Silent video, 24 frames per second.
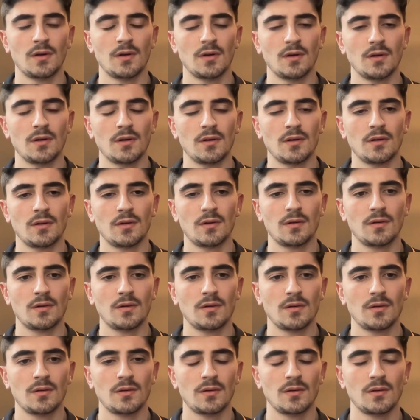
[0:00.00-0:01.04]

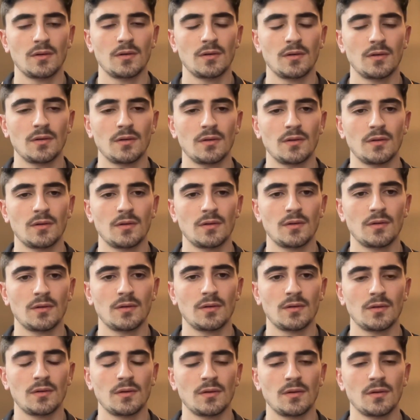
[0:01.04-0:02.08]

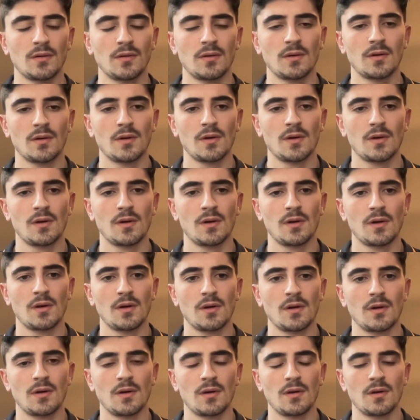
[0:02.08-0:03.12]

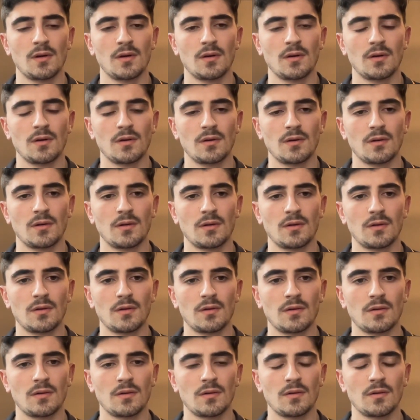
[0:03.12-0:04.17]

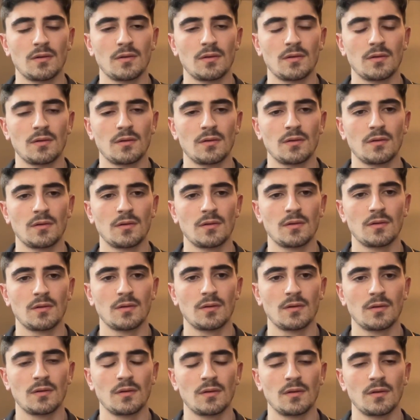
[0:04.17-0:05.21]

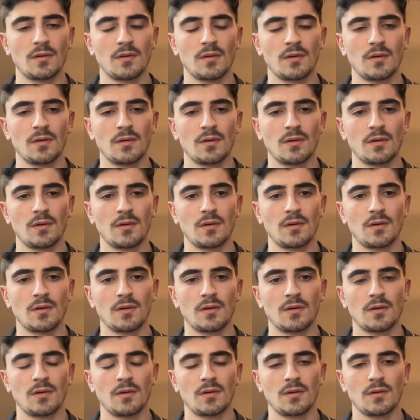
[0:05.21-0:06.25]

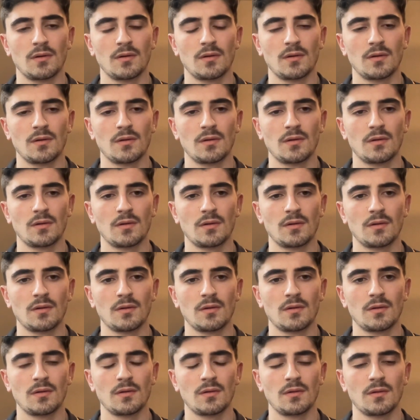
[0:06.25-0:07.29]

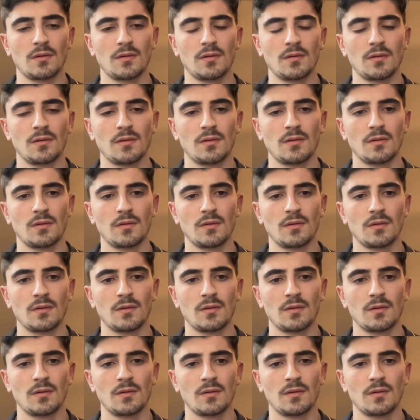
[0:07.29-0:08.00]
No words are spoken by the person on screen.